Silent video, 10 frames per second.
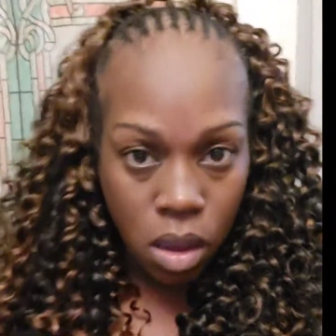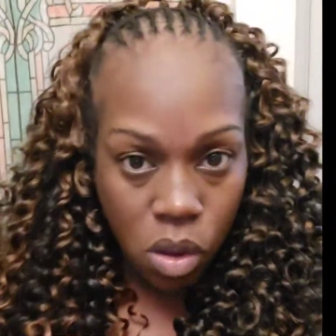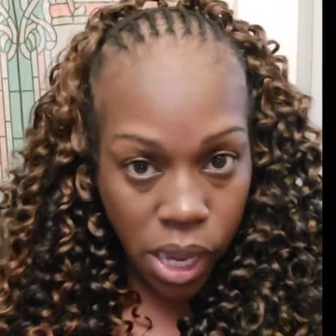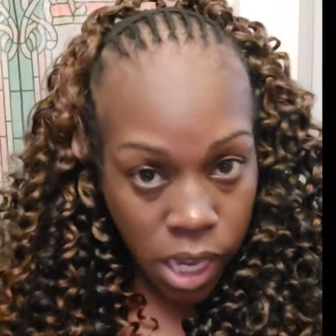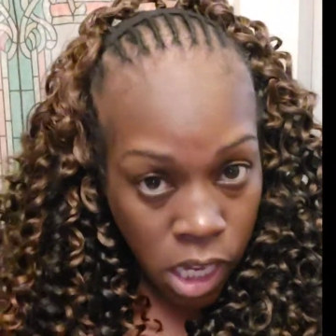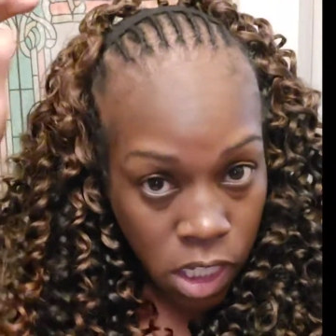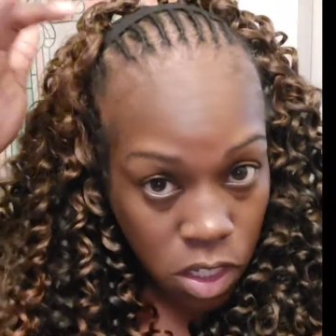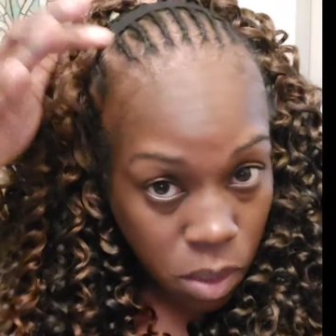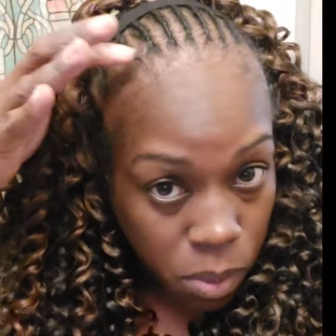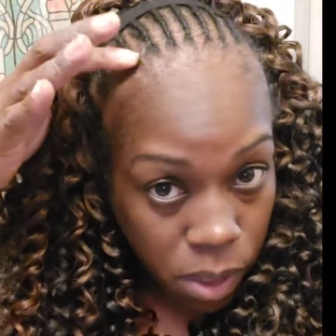Okay,
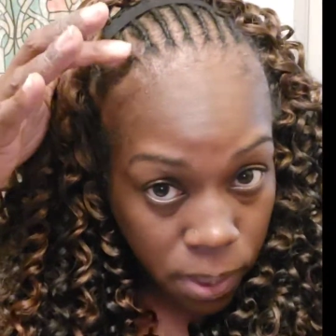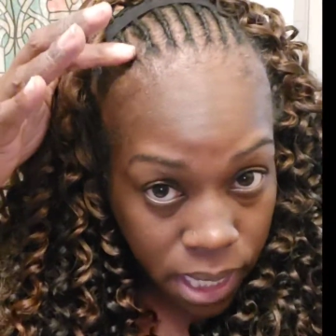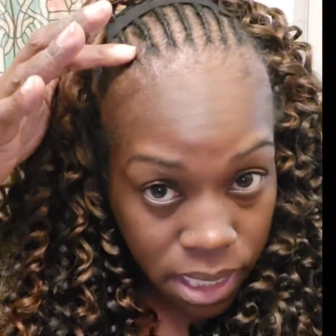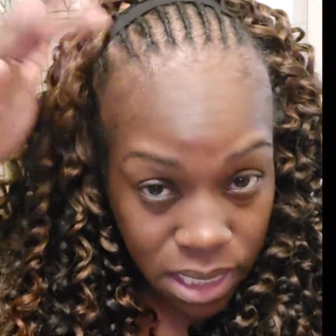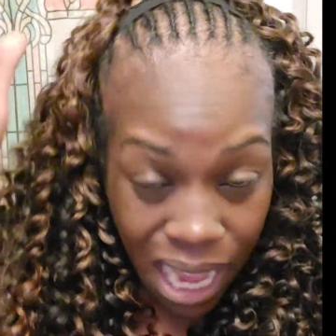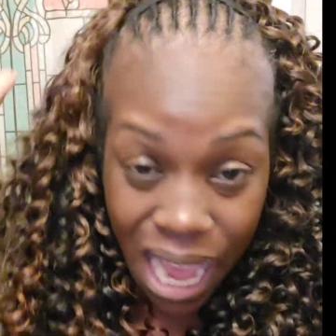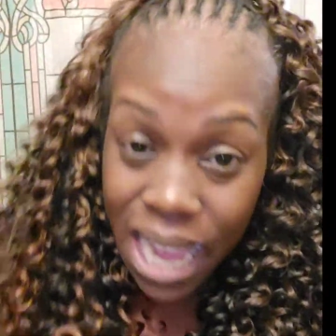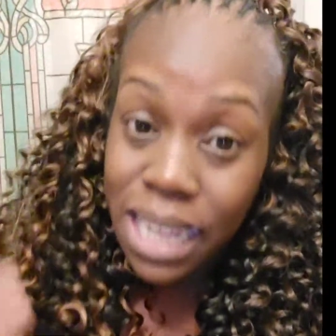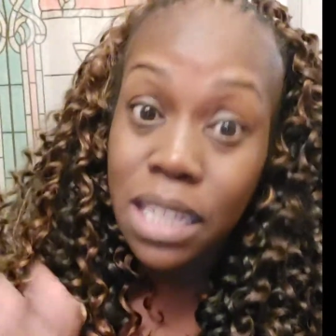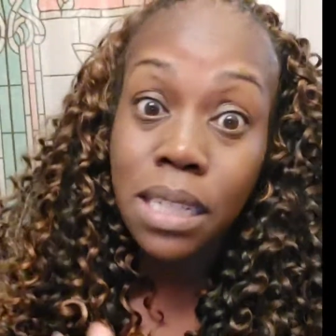so the braid patterns,
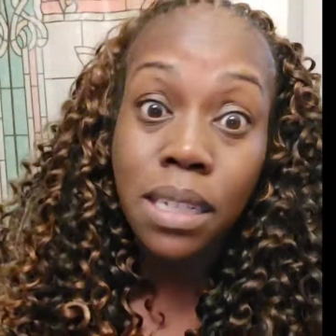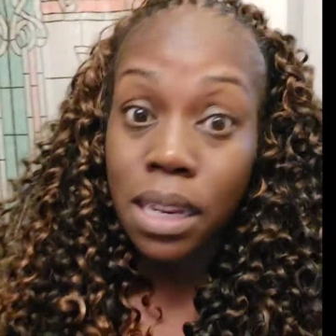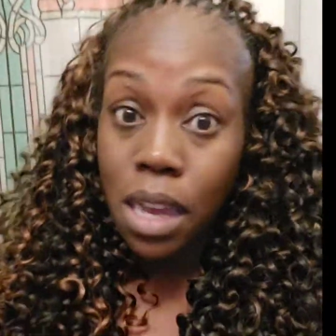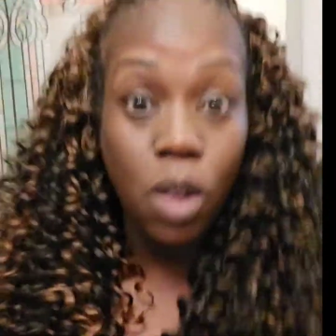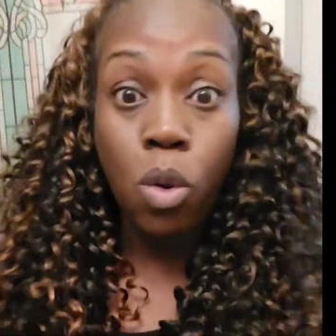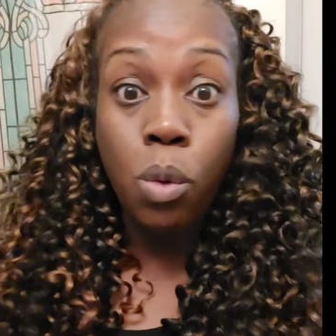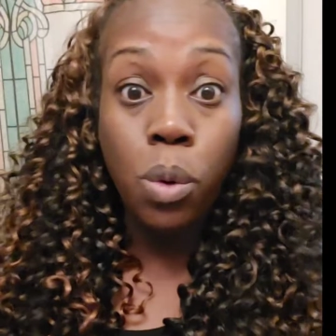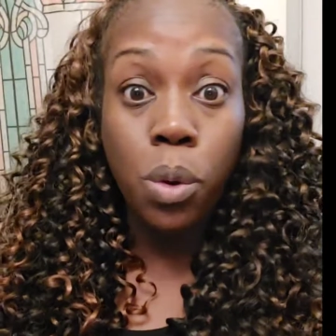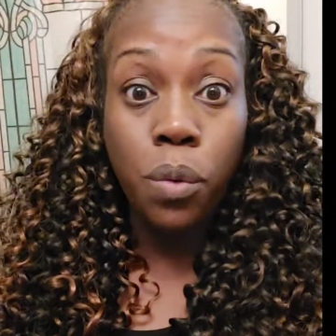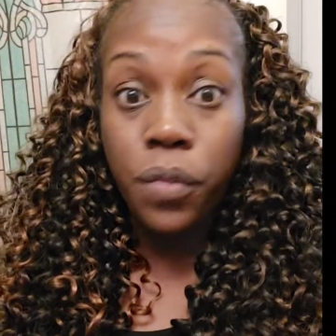I cannot
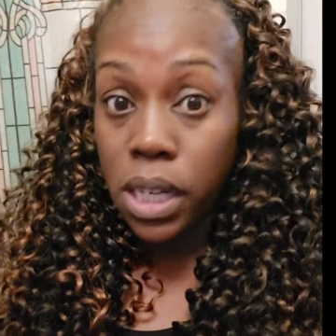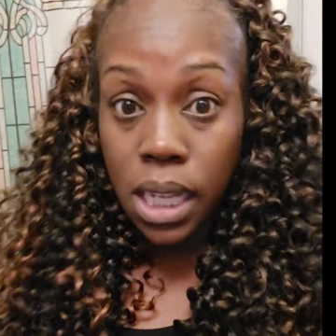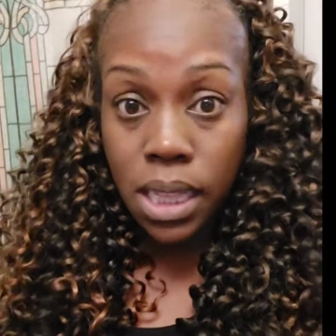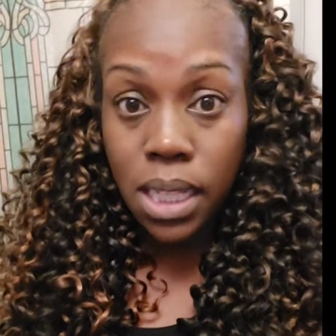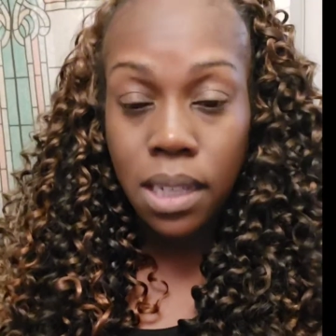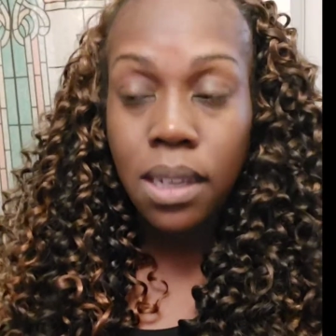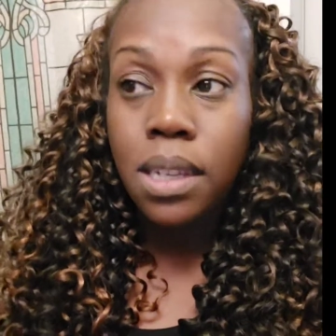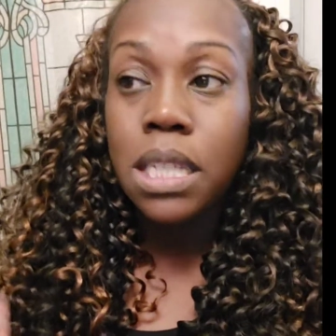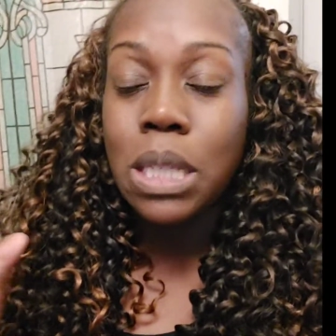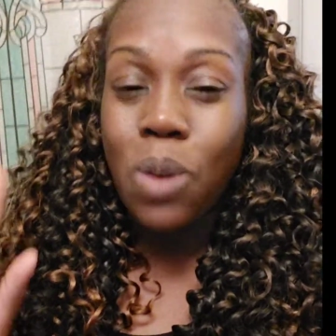cornrow for nothing,
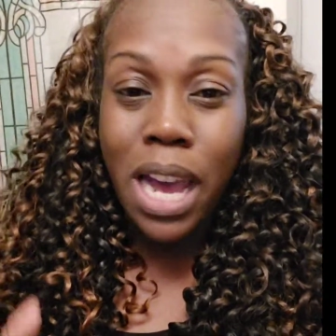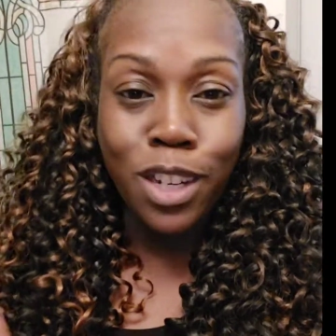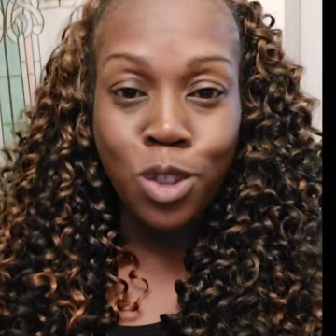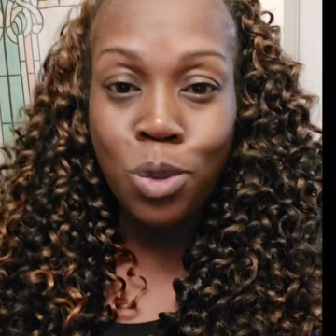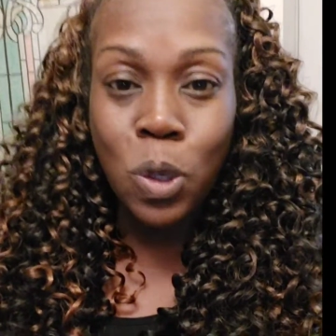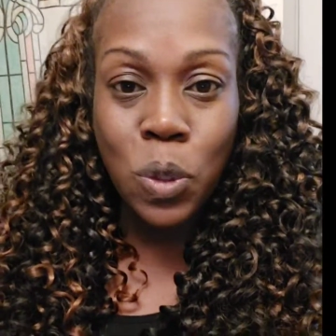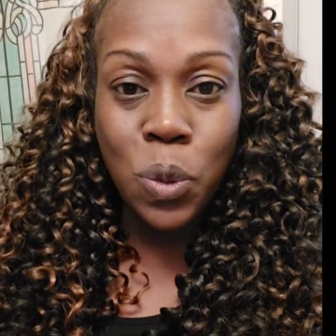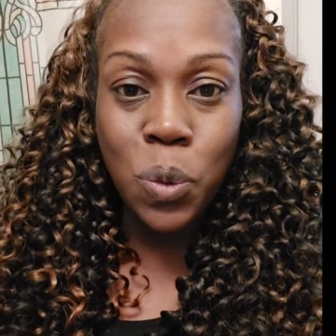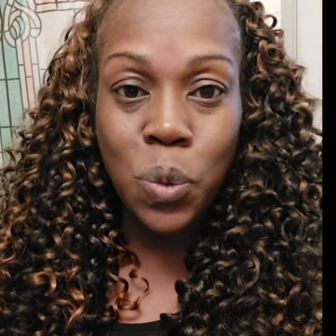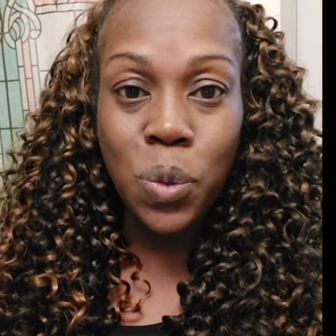so I do go
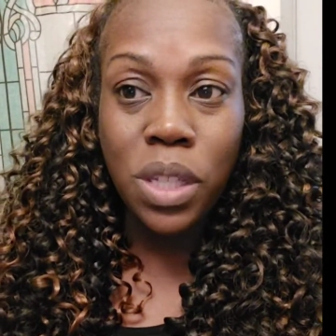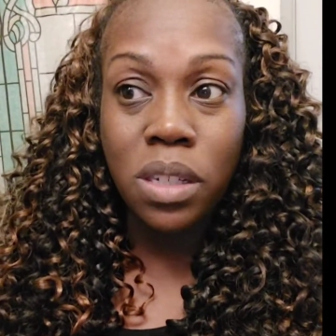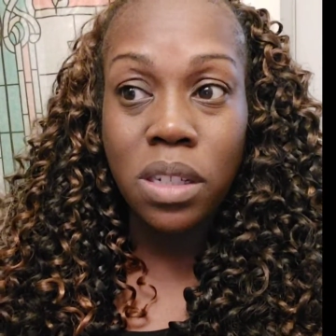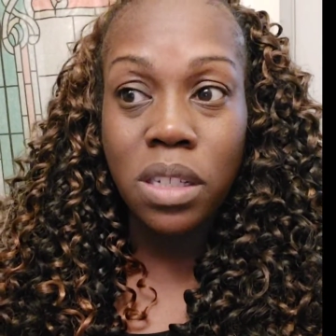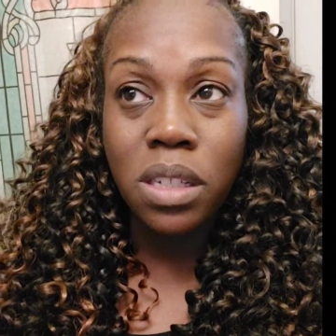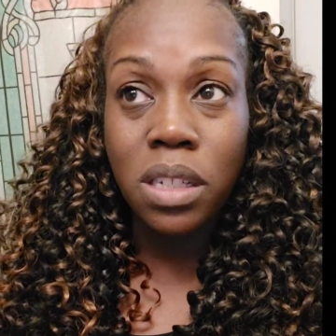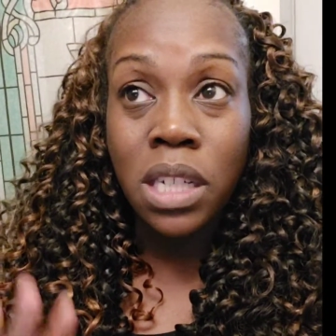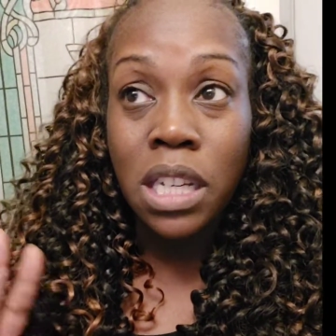to